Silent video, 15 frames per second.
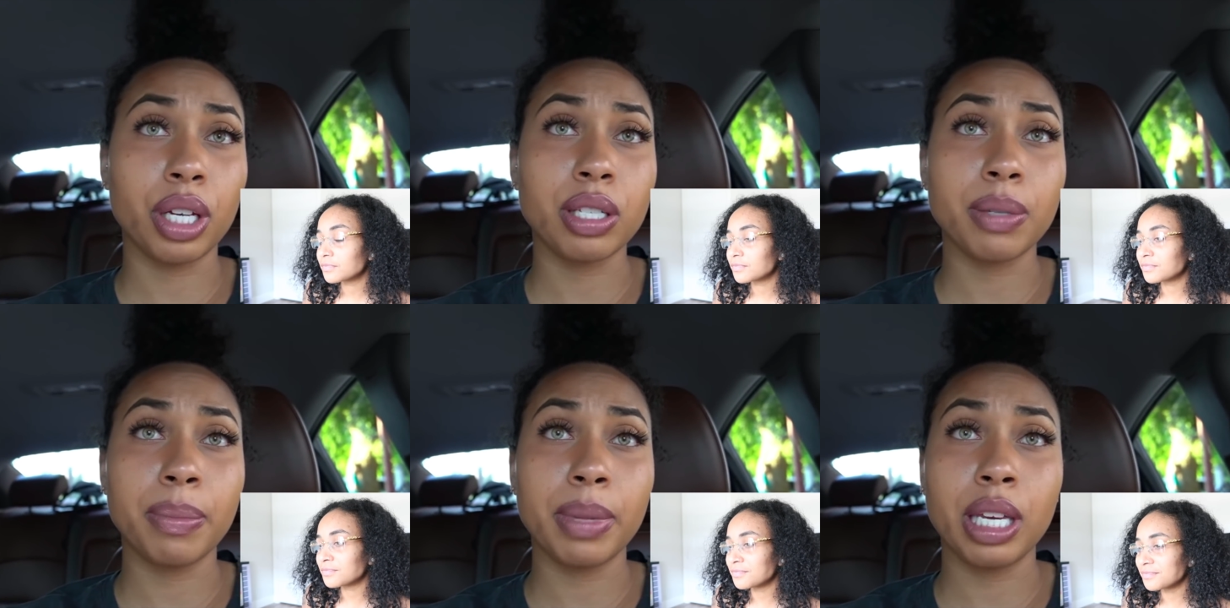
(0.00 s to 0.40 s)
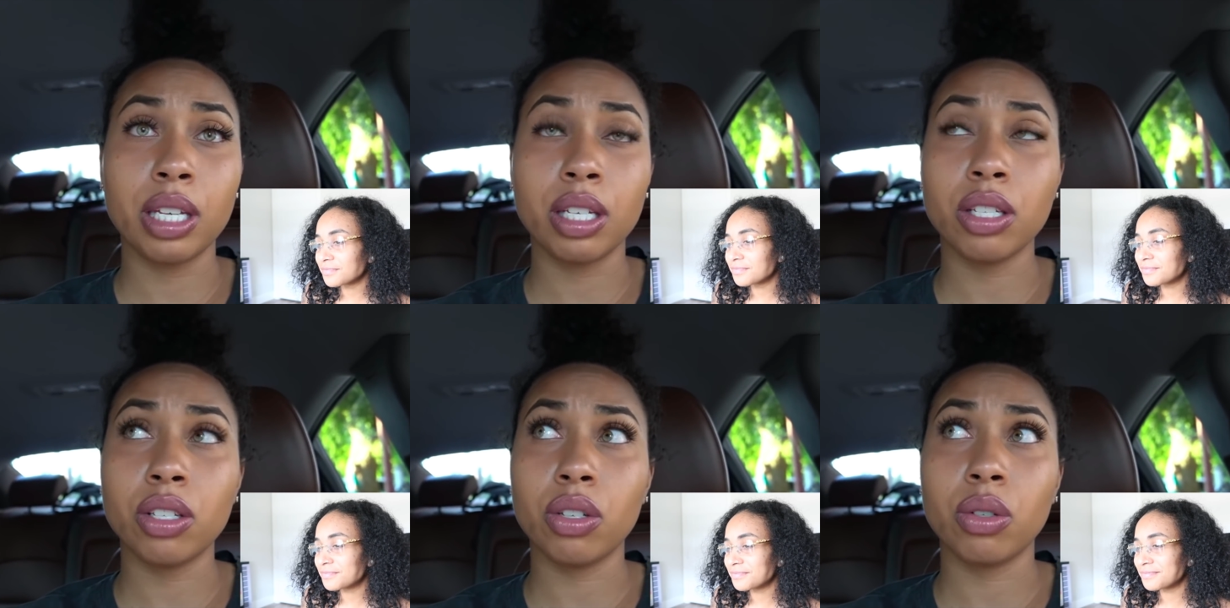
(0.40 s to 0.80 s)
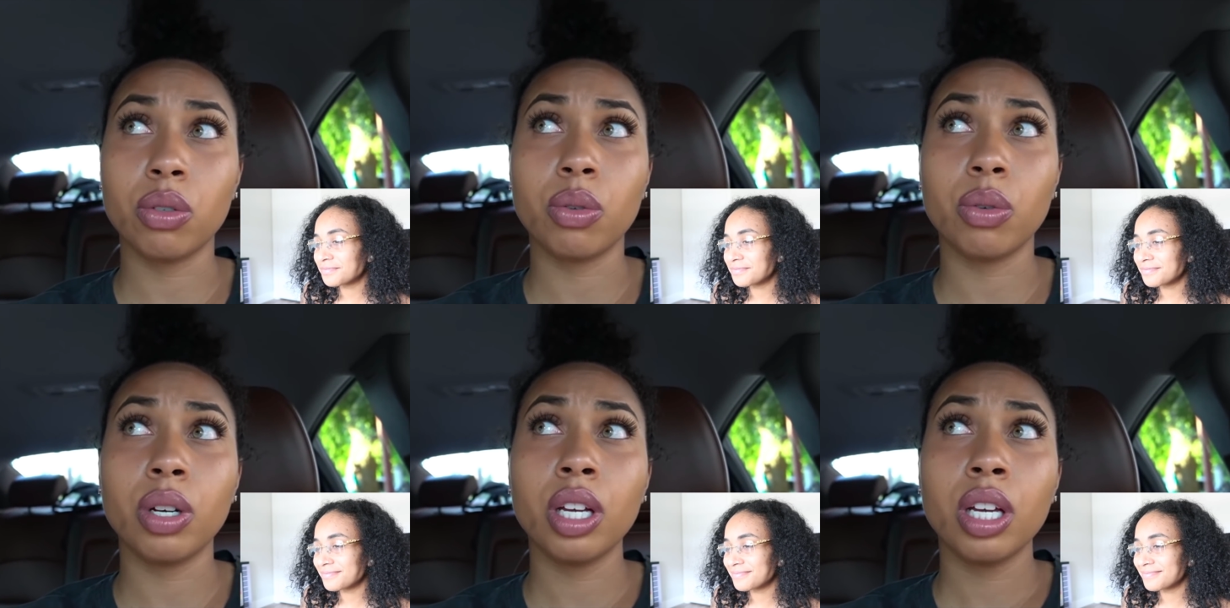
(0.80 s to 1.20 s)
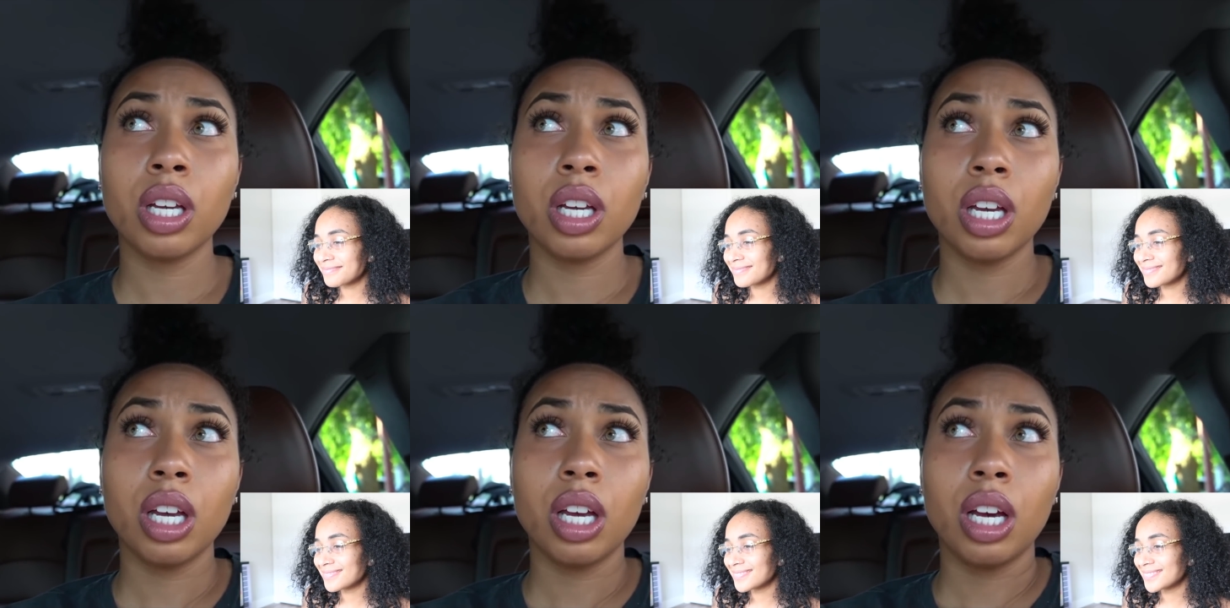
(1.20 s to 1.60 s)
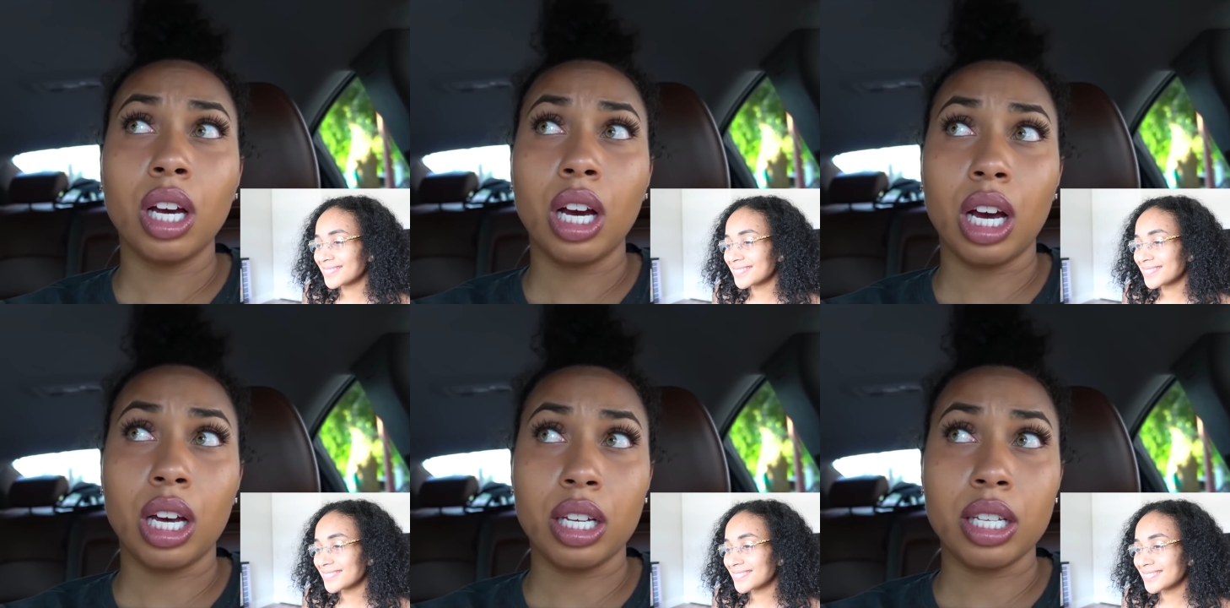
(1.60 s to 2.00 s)
Speaker 1: rings mean to
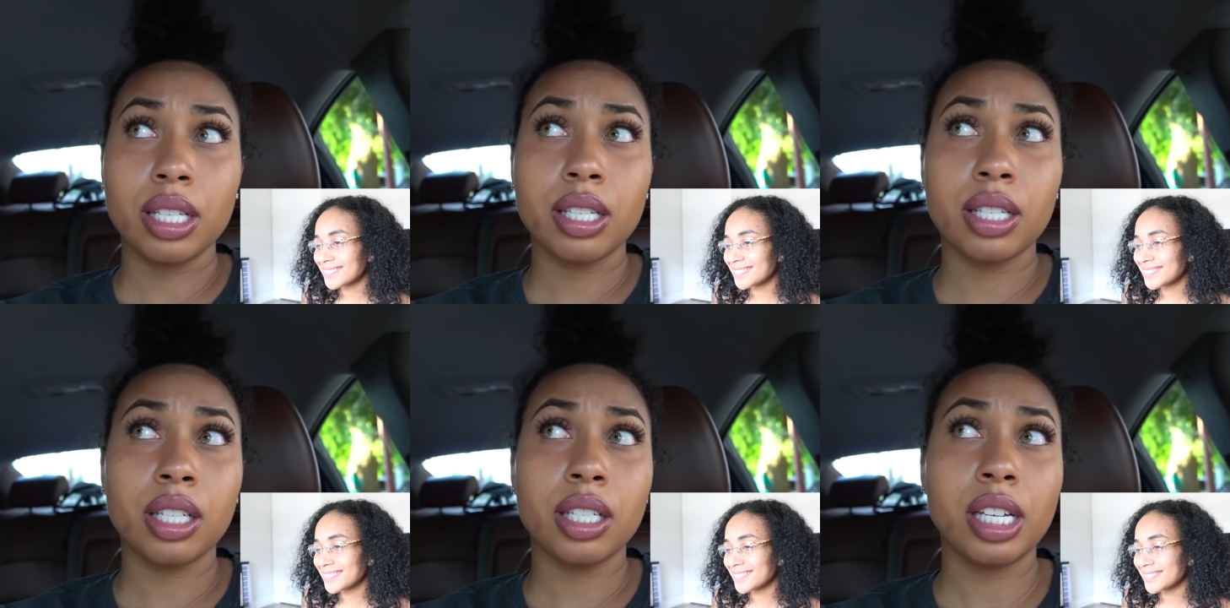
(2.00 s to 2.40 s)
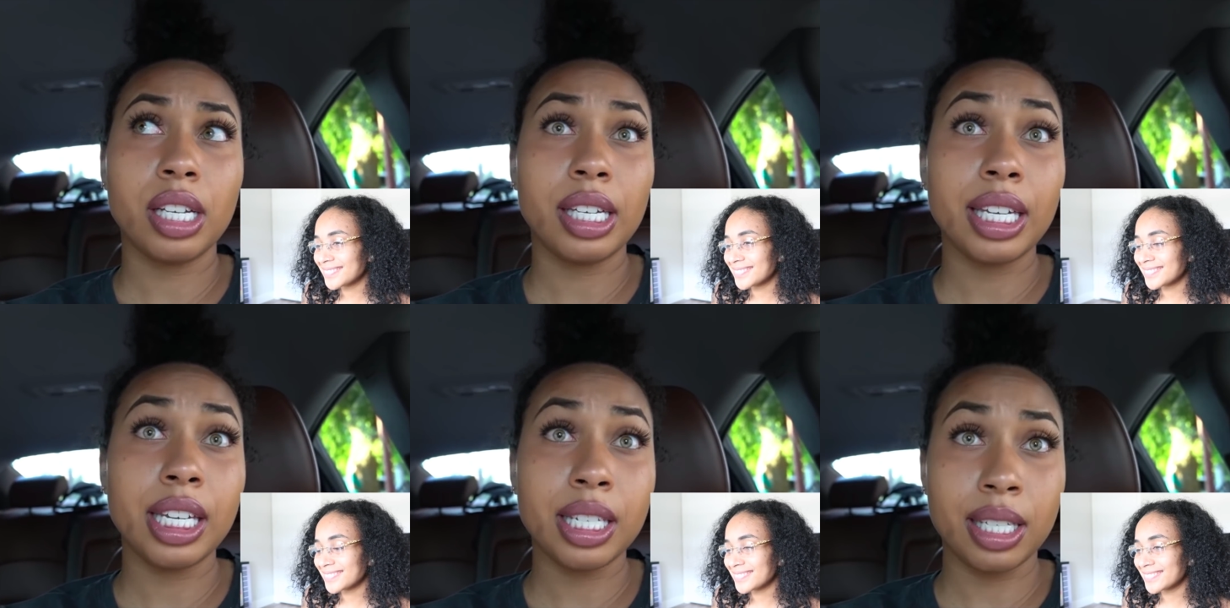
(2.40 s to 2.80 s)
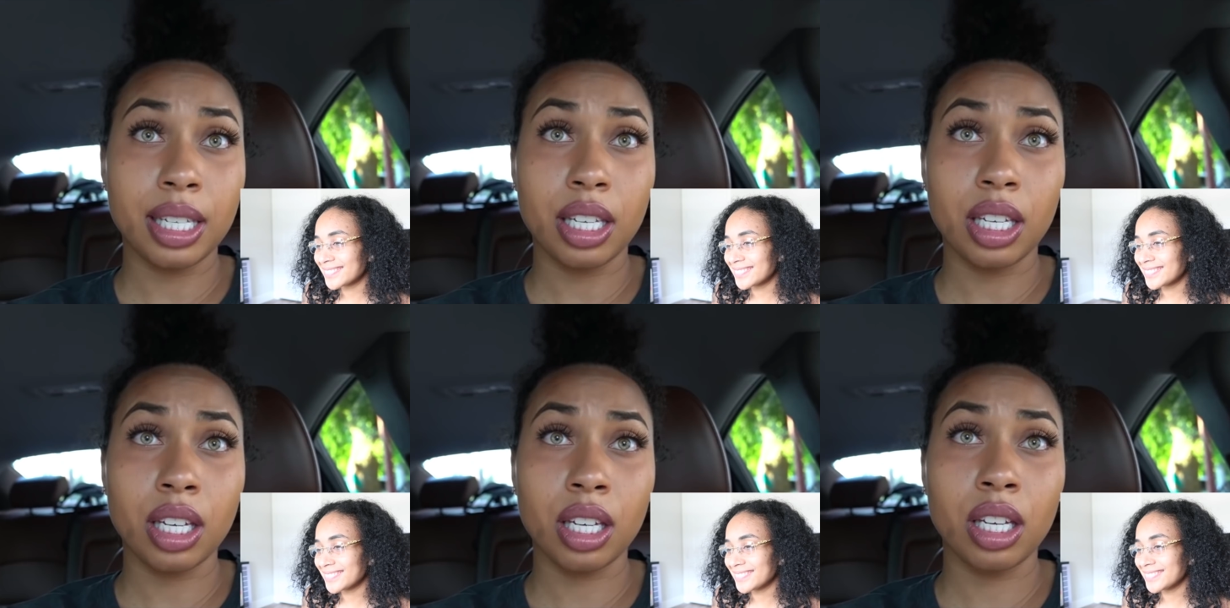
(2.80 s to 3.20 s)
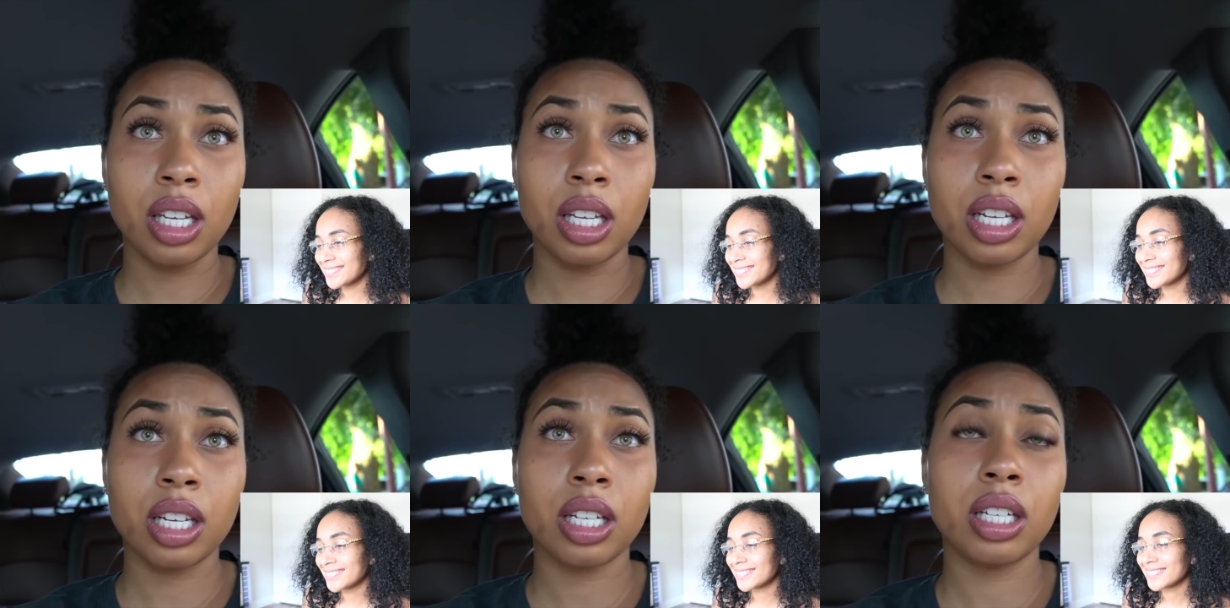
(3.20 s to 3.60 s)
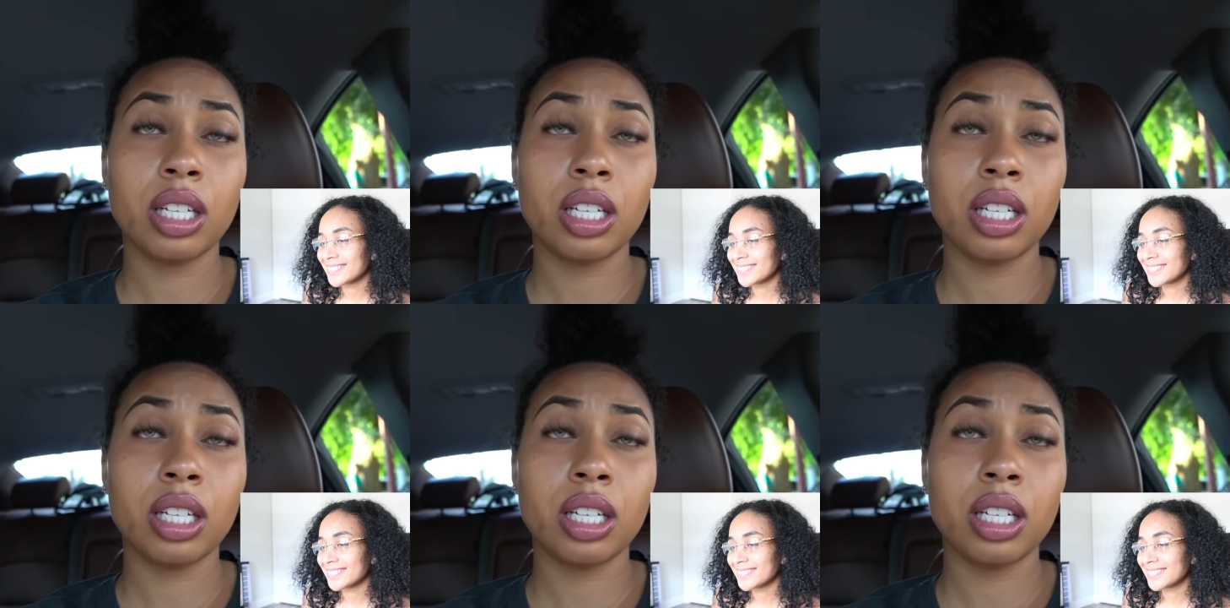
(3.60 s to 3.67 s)
us, to Ezee.